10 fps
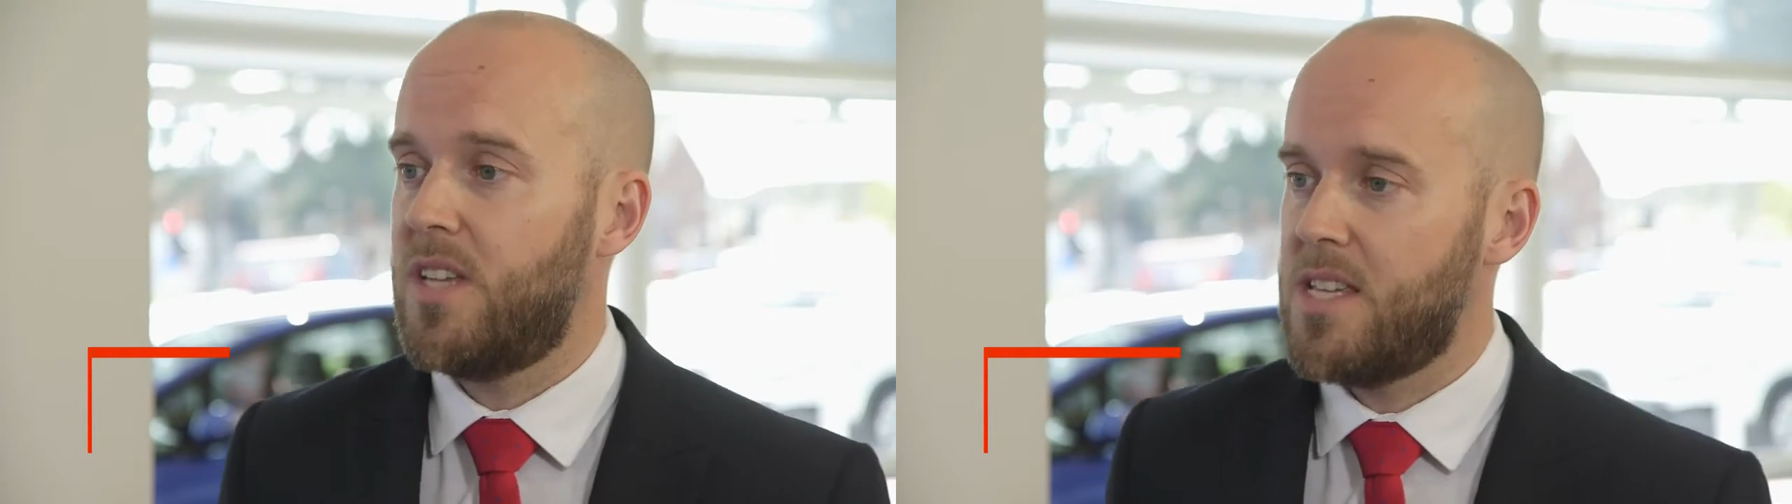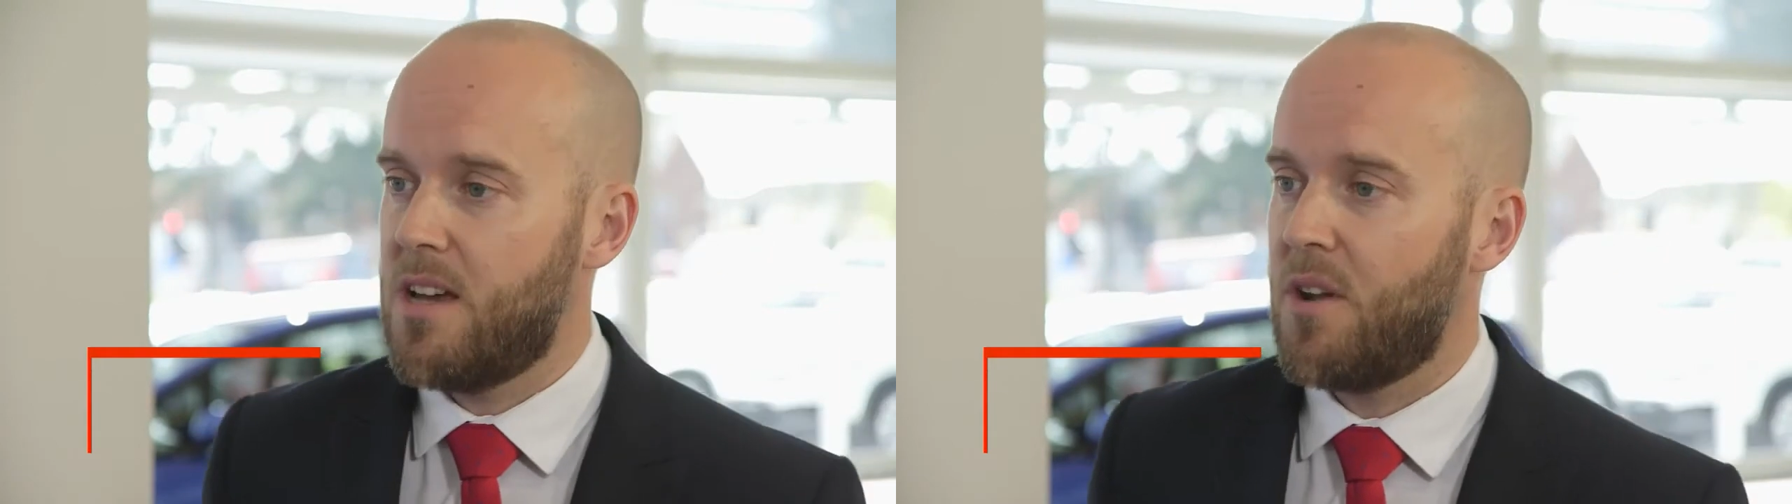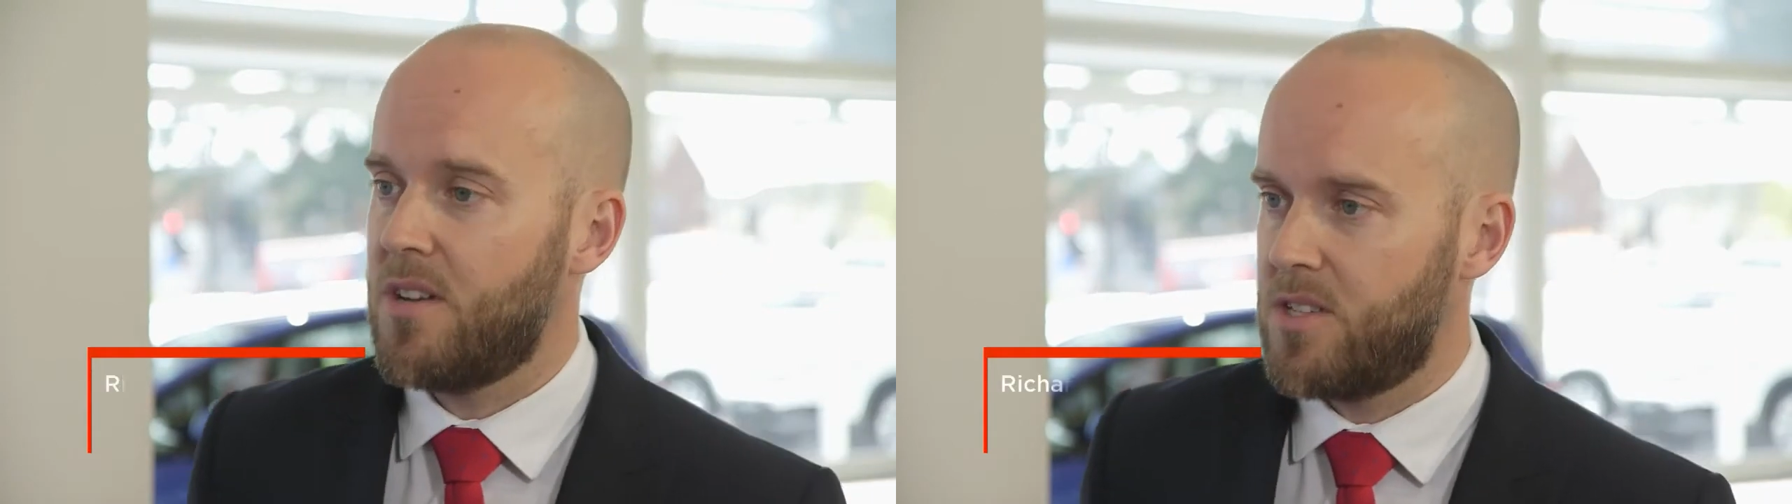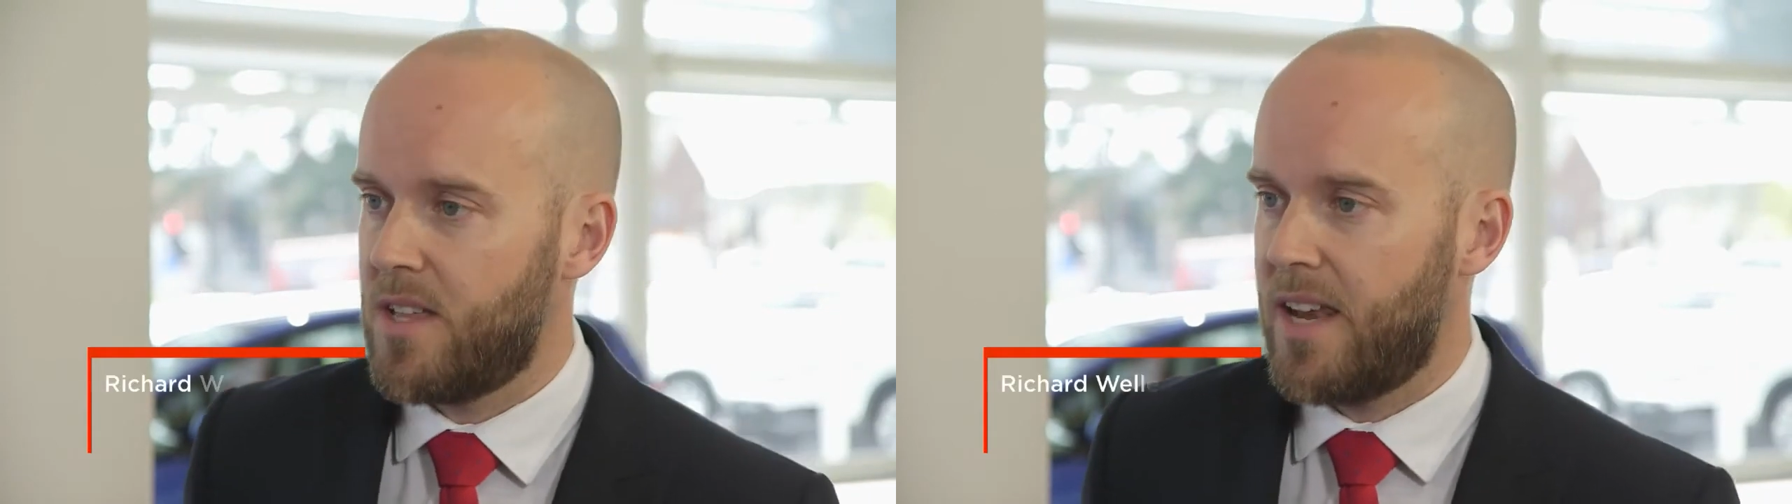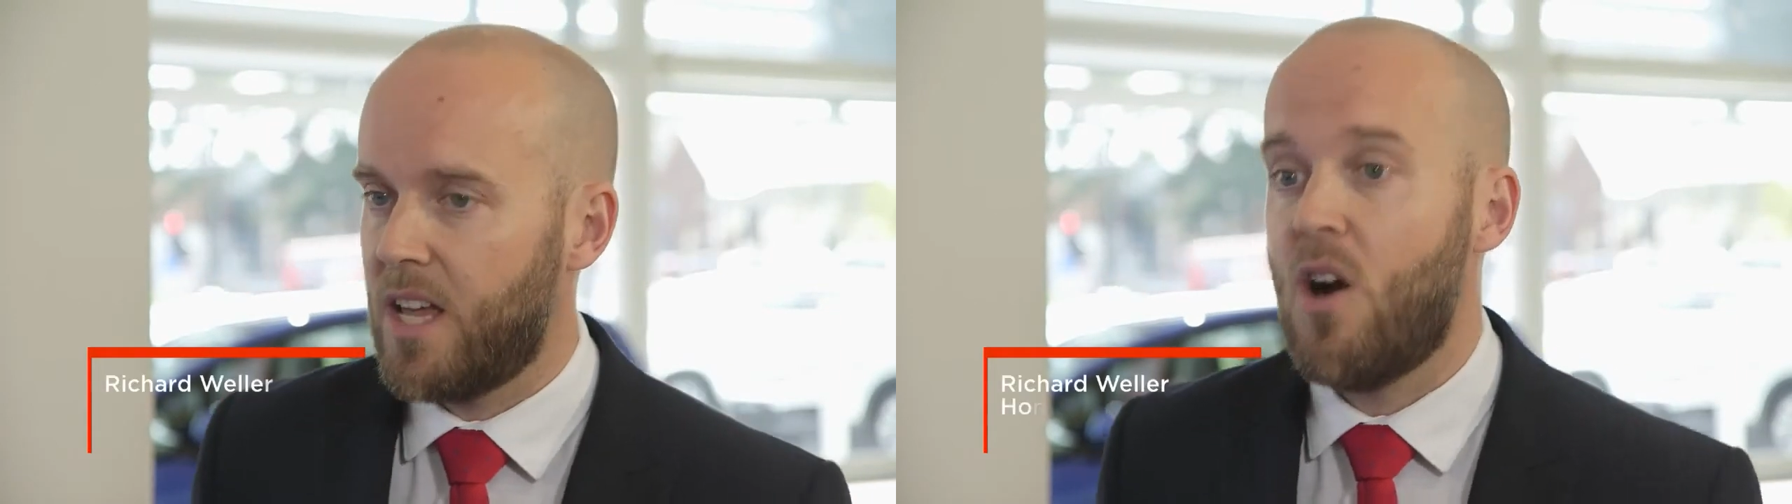detailed
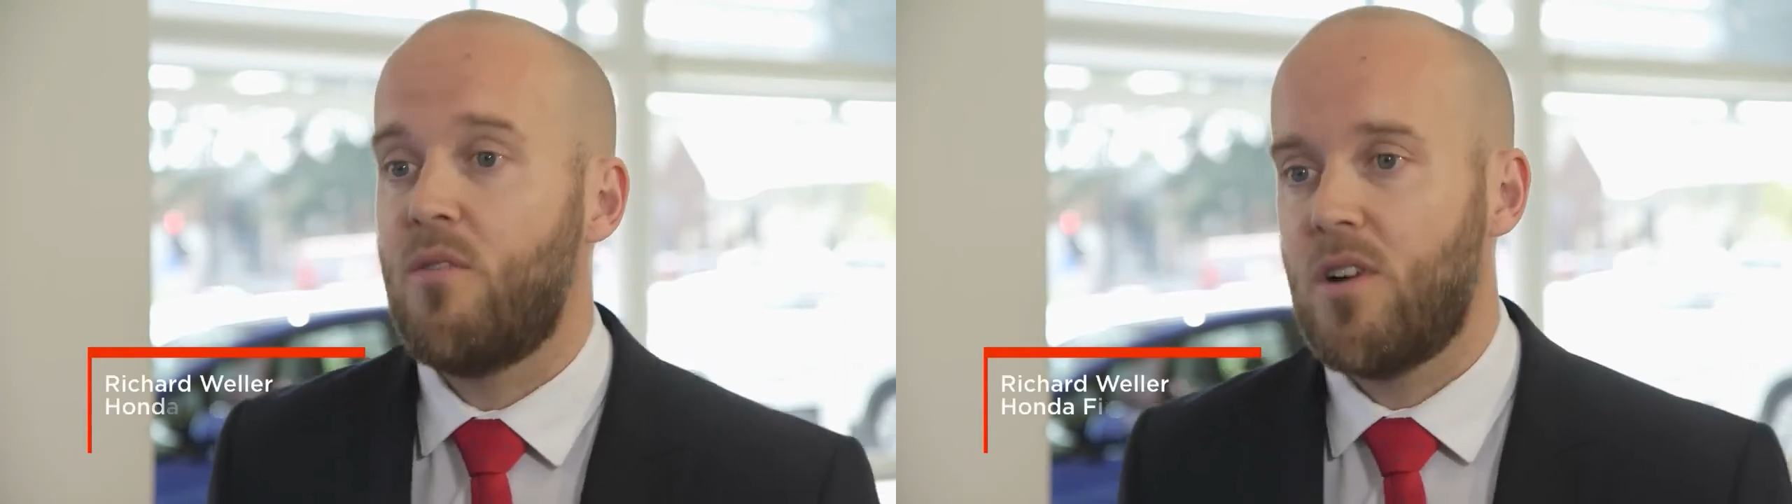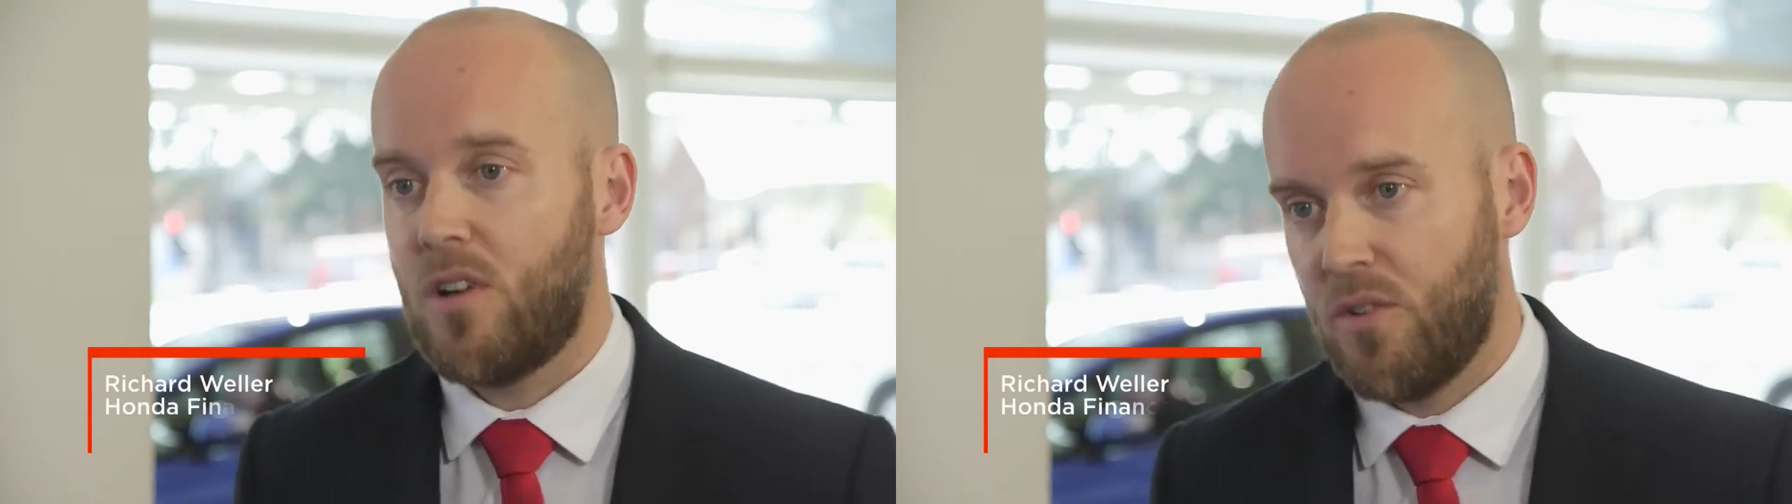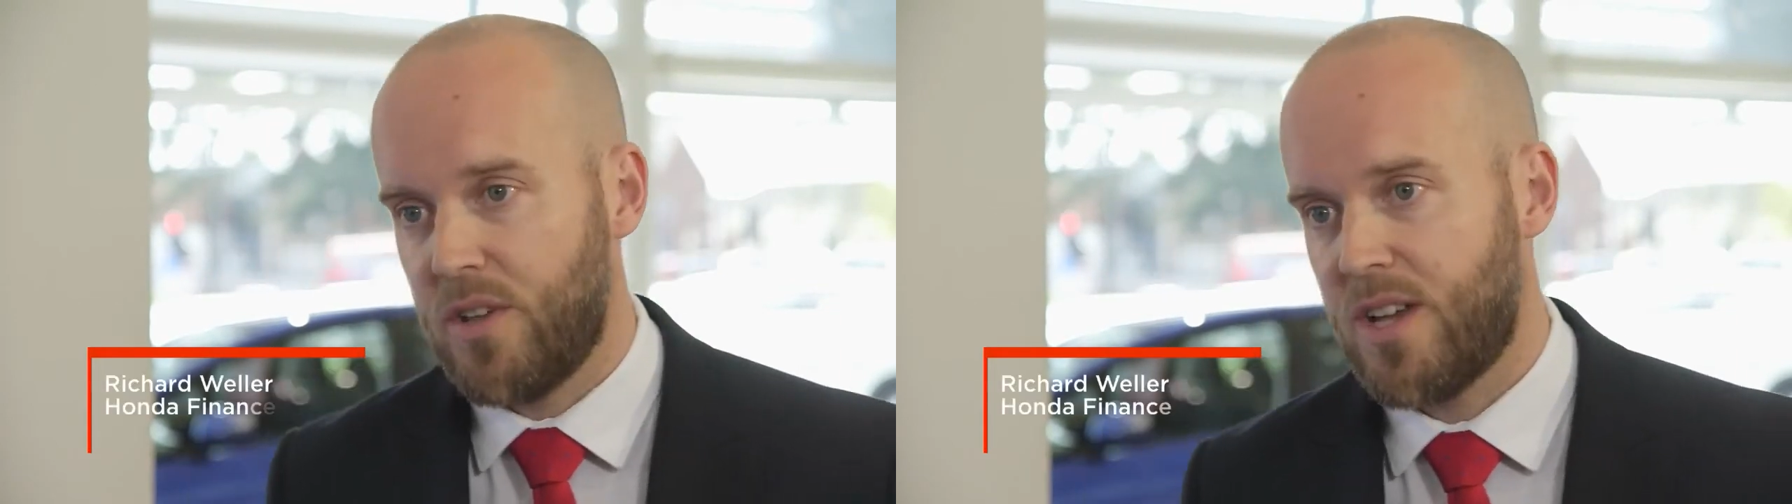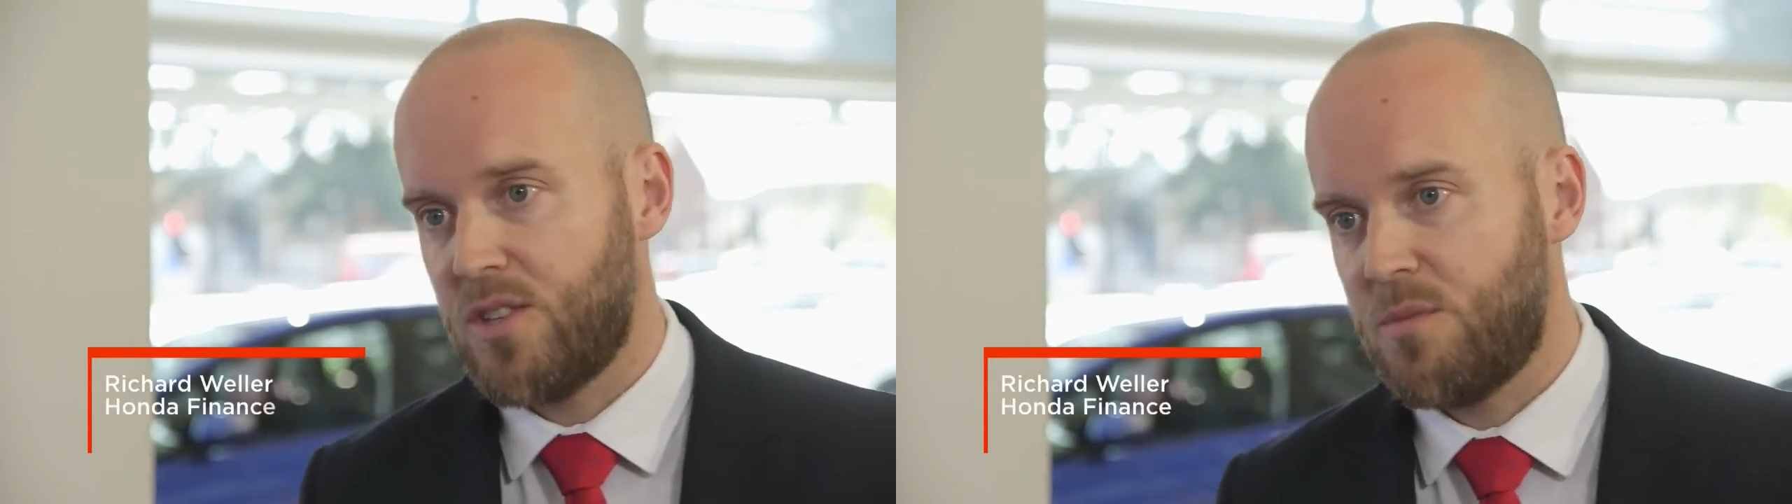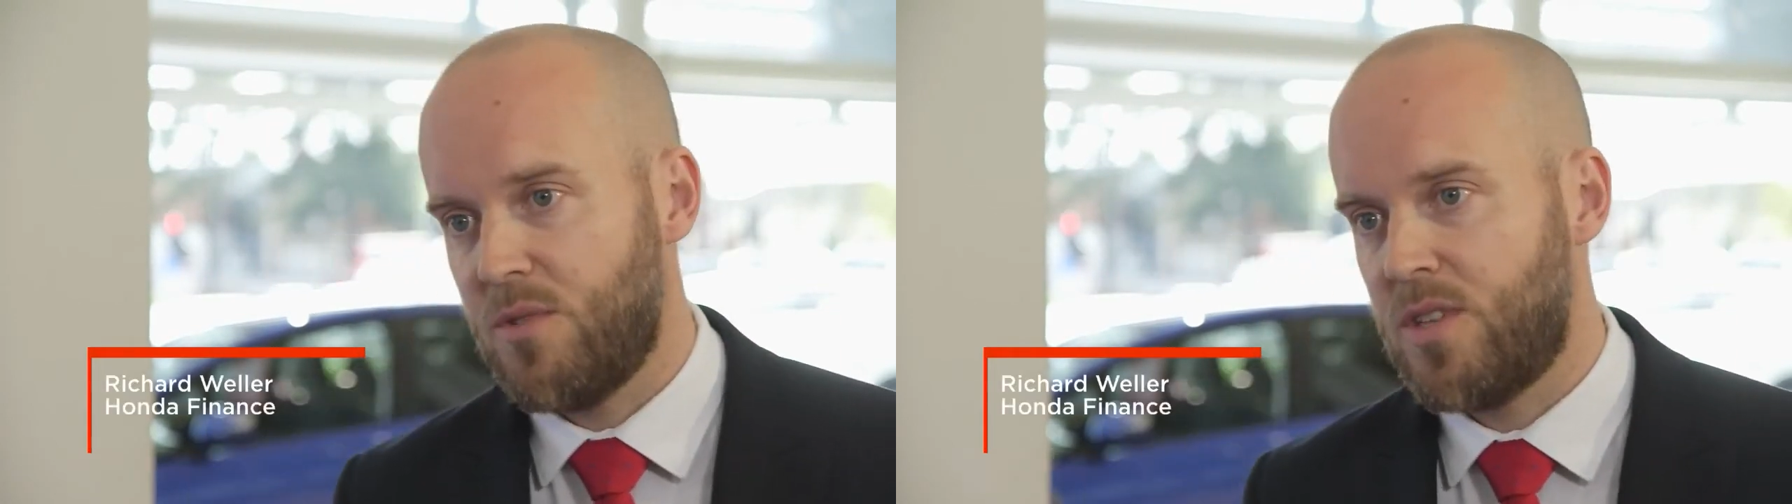understanding of our Honda
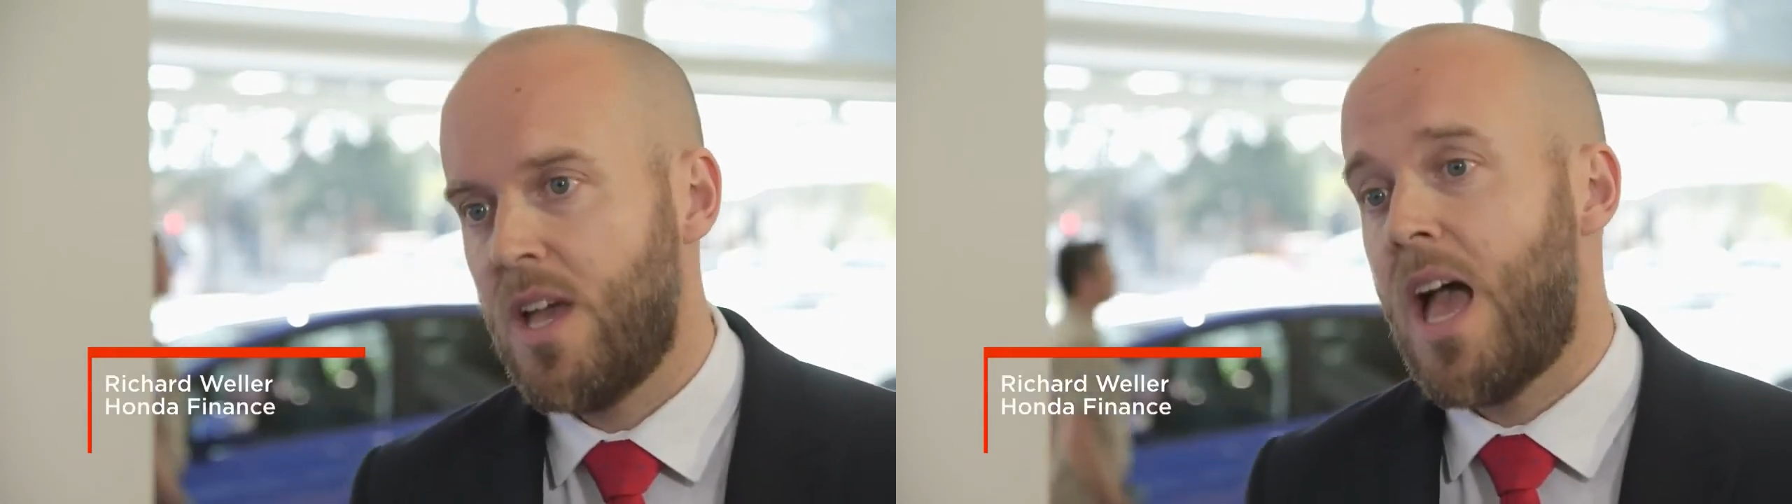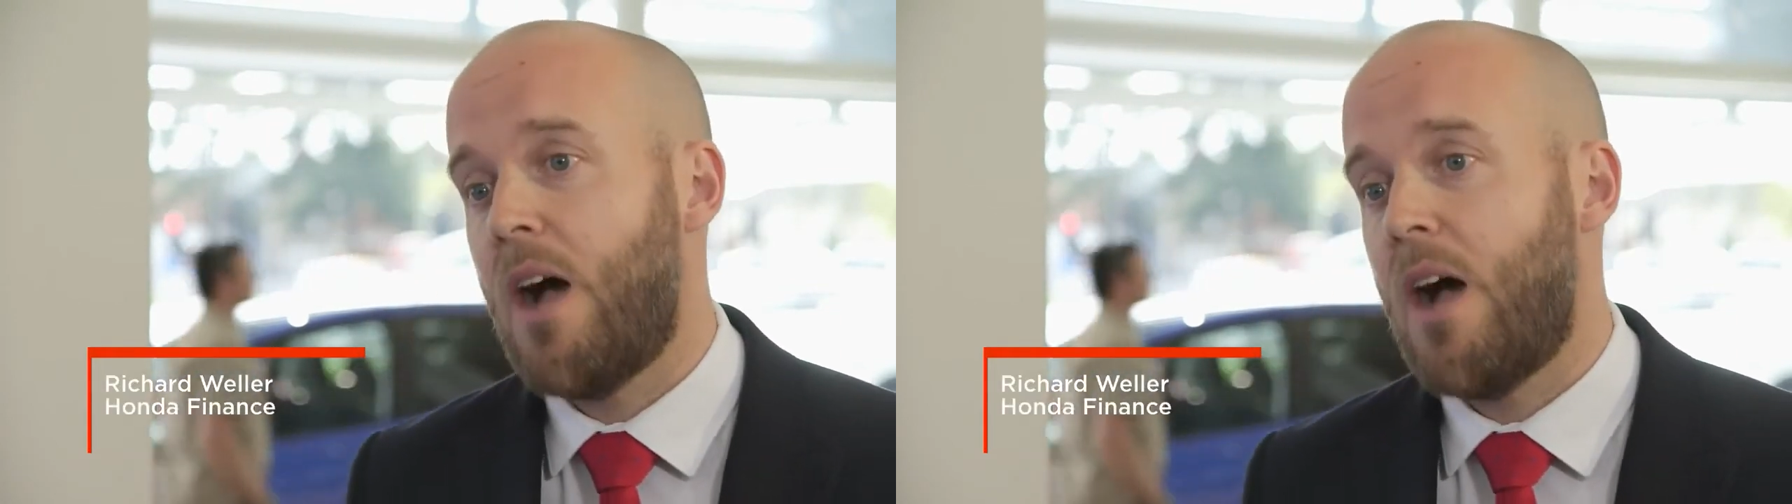customers,